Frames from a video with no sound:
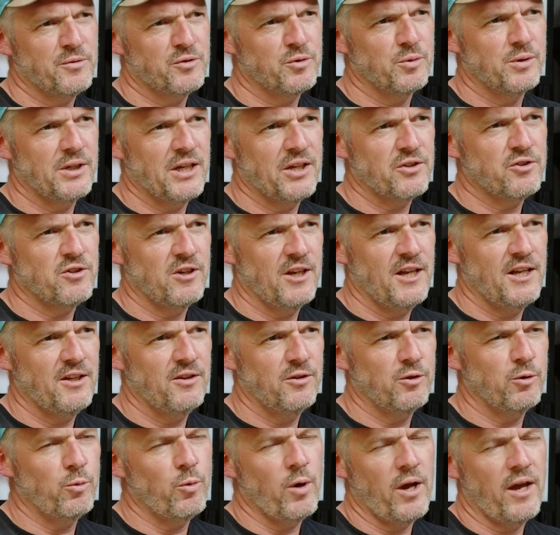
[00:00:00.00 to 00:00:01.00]
to a natural
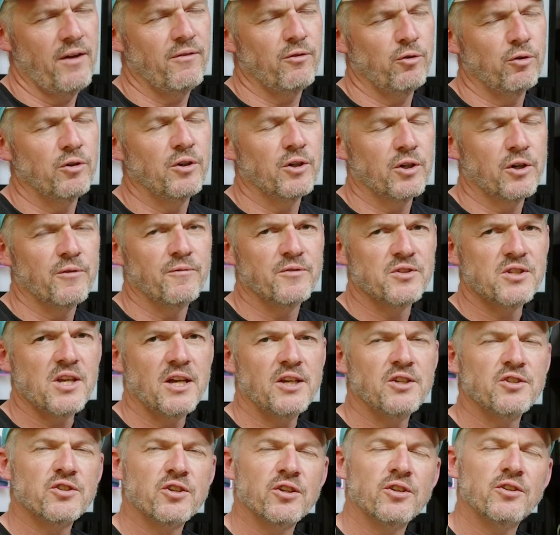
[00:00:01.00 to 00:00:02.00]
end or whatever, or a
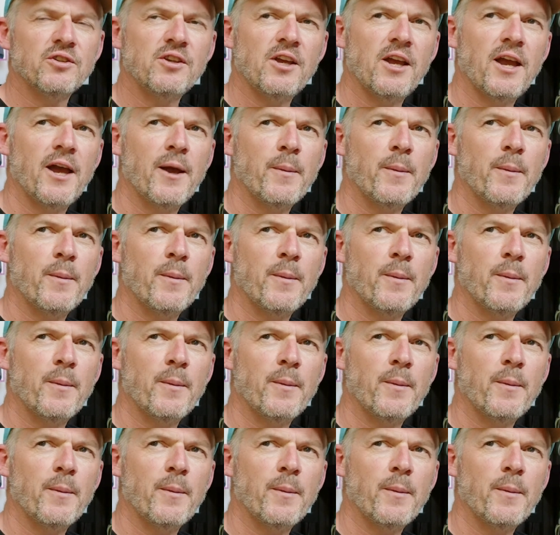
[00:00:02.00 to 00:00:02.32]
conversation. Yeah.